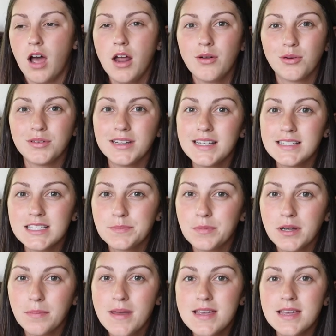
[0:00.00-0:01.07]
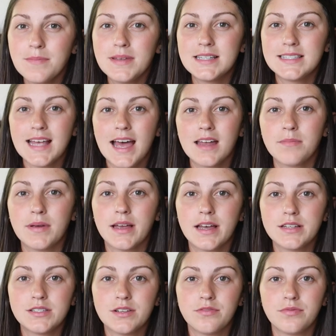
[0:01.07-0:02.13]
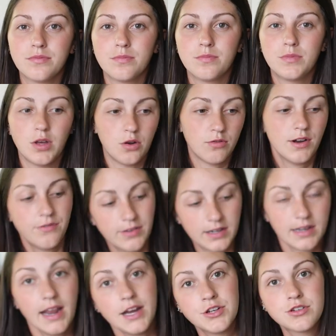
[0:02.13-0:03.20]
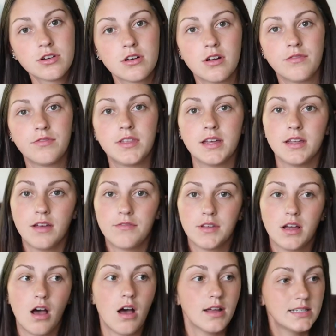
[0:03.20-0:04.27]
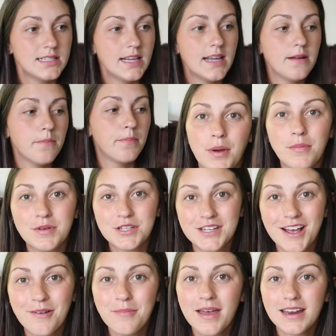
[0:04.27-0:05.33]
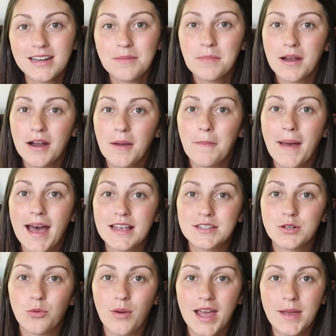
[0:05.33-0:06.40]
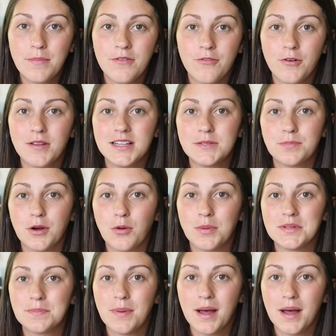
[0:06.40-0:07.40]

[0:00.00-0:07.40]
Not only is this book making me sad because of the horrific nature of the content, but Michelle McNamara passed away before this book was